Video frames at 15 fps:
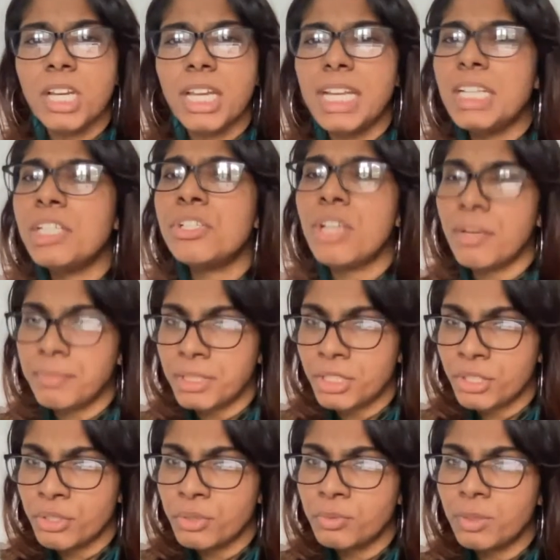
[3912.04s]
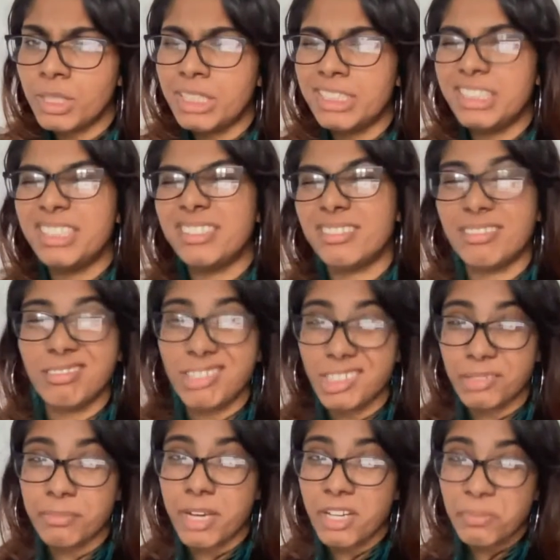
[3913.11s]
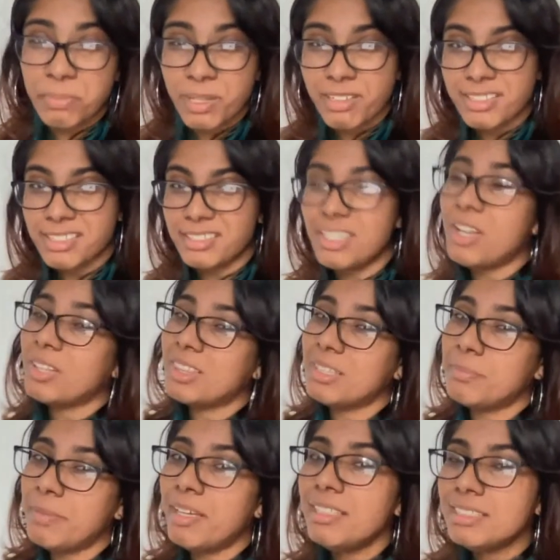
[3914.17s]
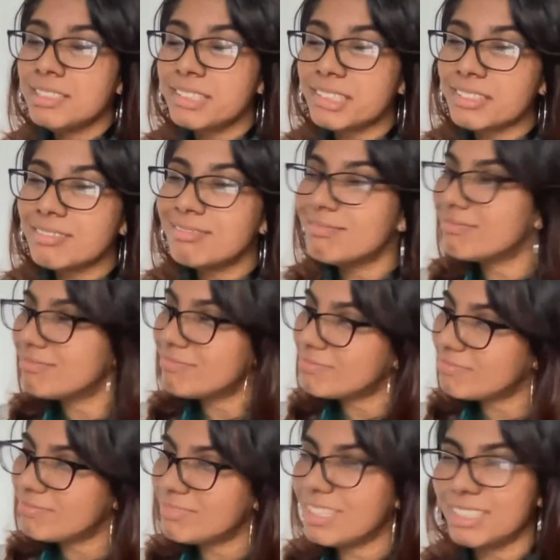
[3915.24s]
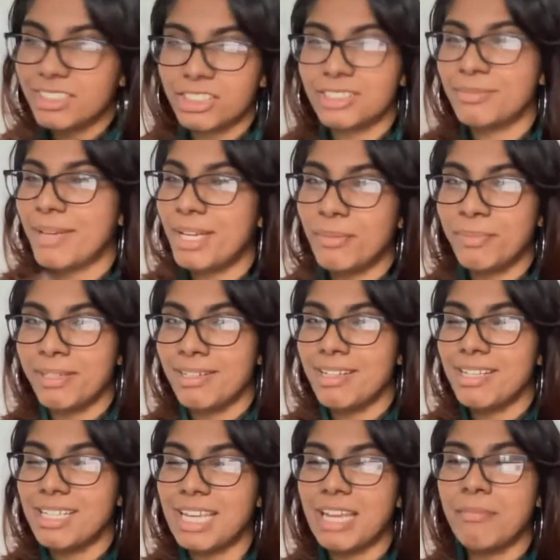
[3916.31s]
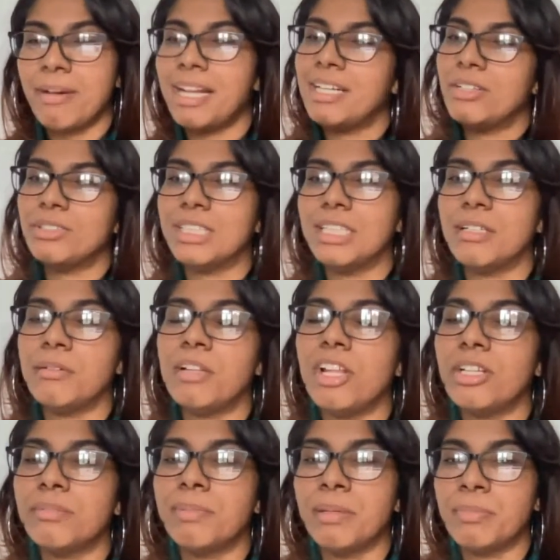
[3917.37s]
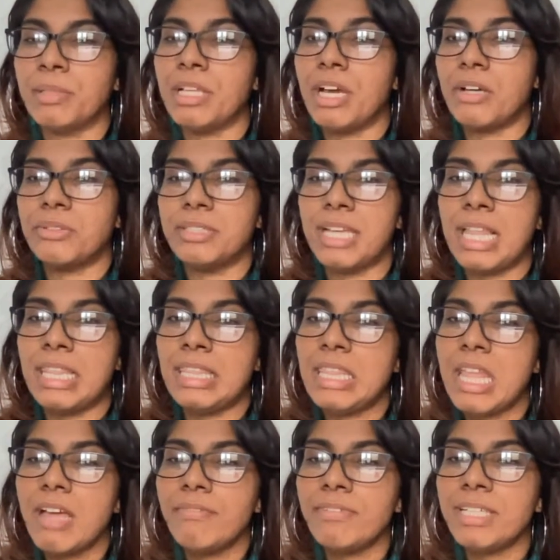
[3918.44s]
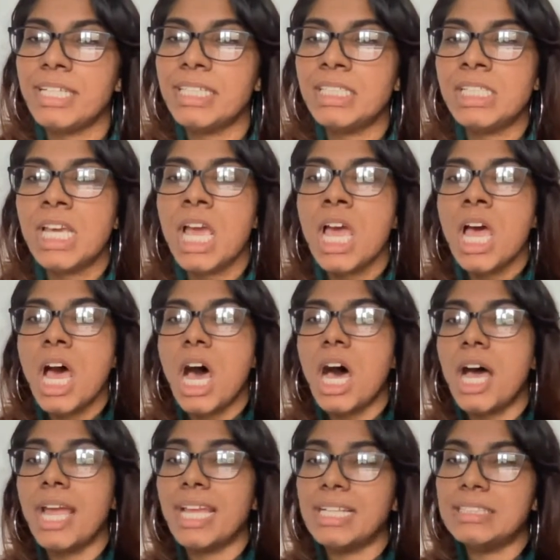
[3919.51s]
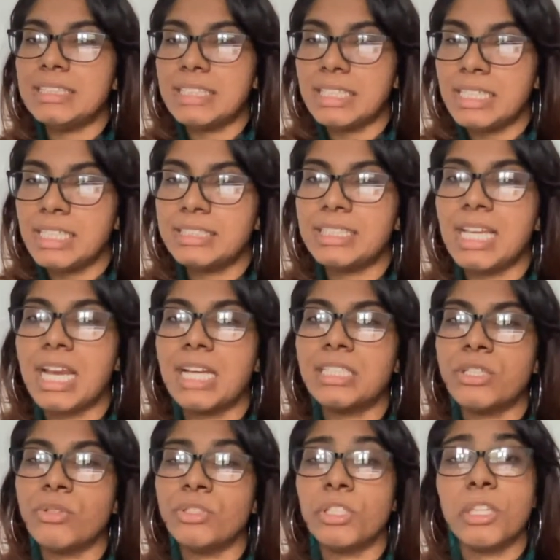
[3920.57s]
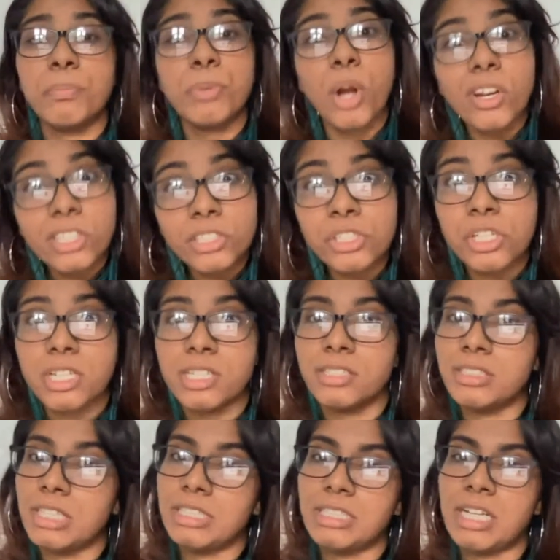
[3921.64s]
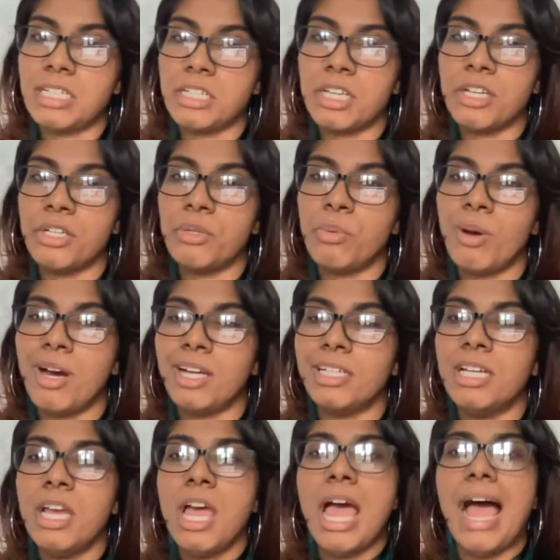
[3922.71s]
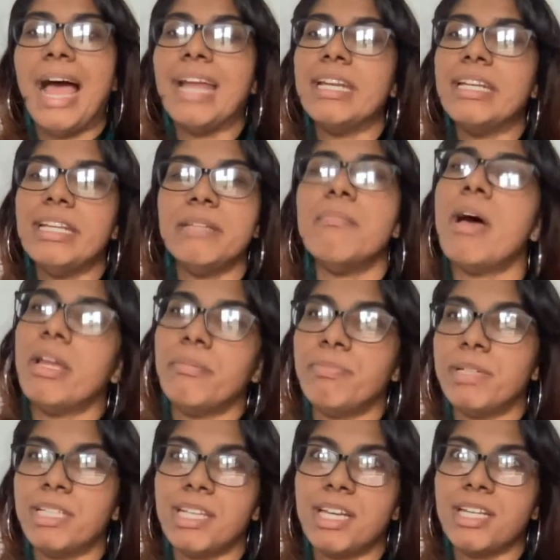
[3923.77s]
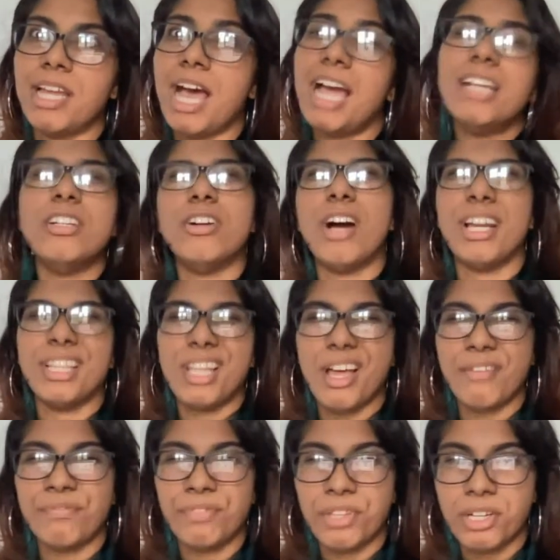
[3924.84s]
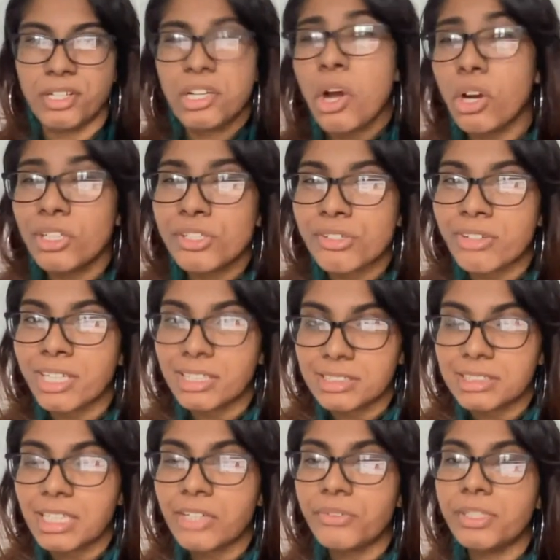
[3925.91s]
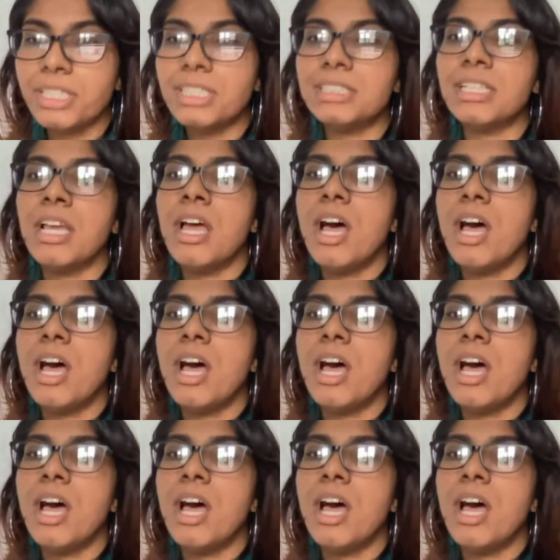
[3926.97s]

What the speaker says: It Chapter 2 was, in my opinion, not the best. That's just my opinion again, but I know that a lot of people out there love it. Insidious, like I told you, The Prodigy is yet another good one. And in my opinion, I know I love the Conjuring series